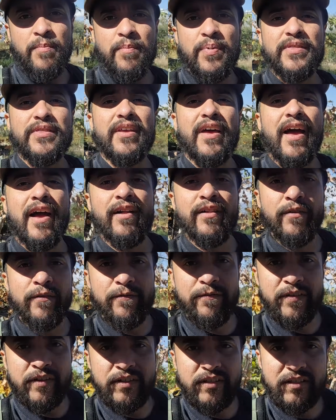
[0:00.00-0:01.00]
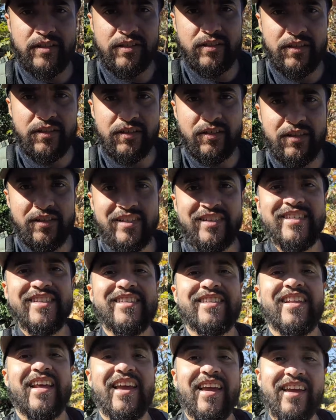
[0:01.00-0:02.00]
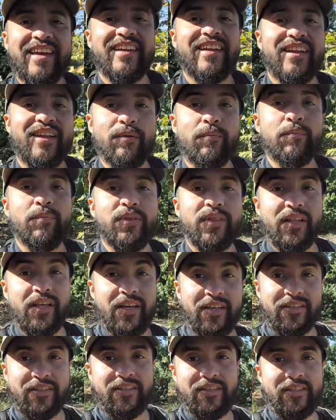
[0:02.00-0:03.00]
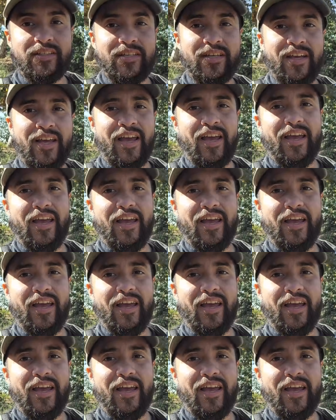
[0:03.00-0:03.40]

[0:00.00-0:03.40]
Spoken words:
But the elephant stayed in place.